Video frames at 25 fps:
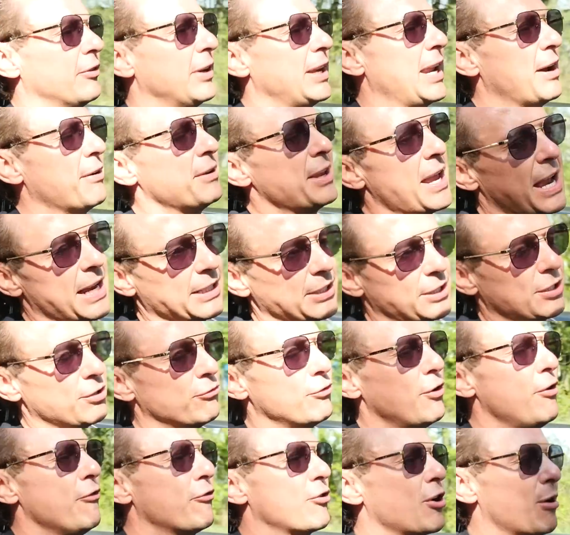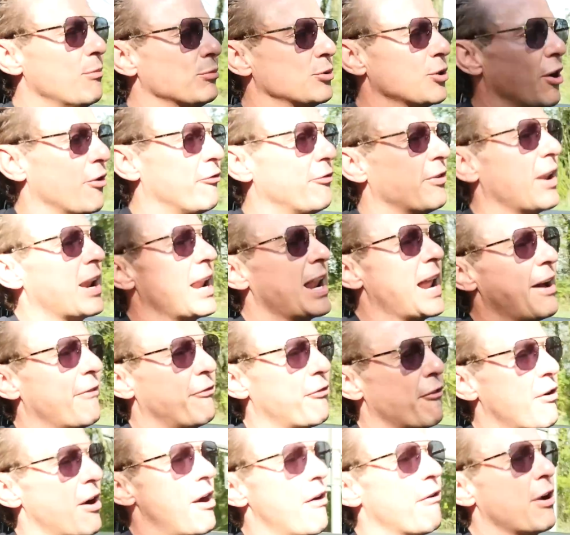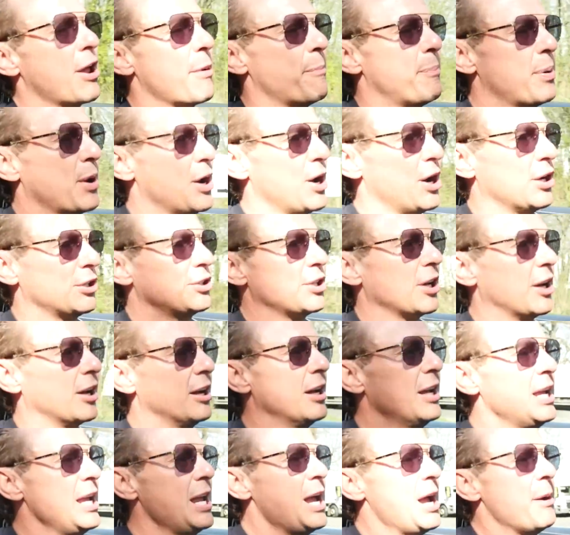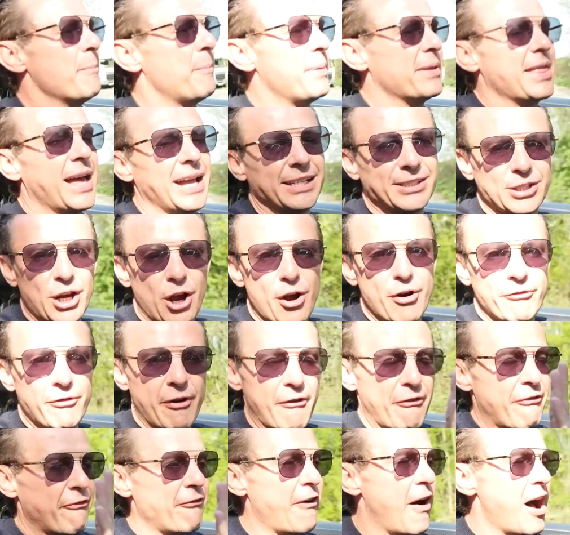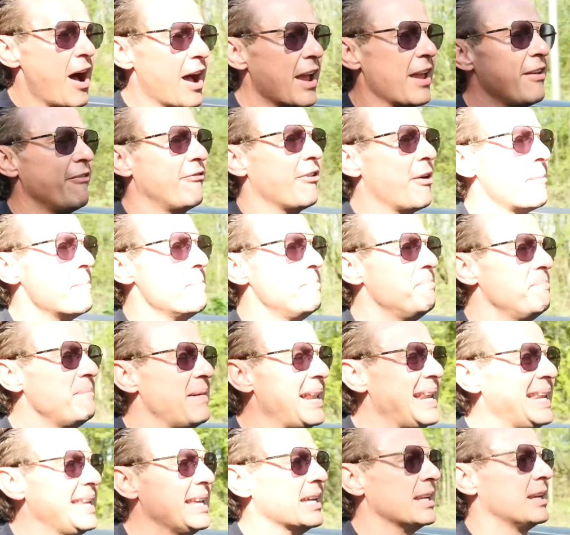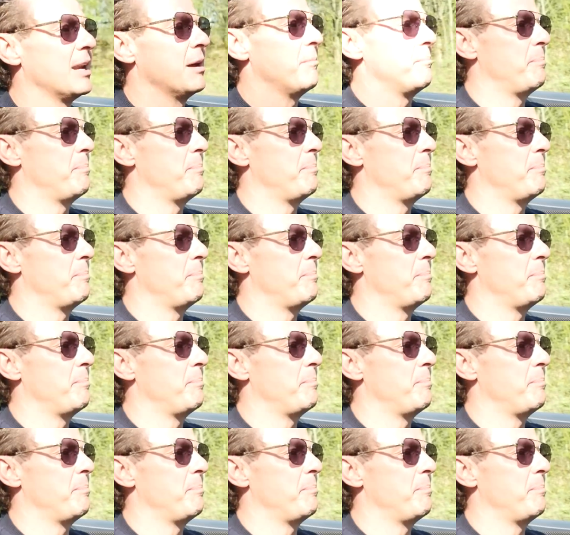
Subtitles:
Now yes, the roof comes off in a LaFerrari Aperta, but that's over £5 million.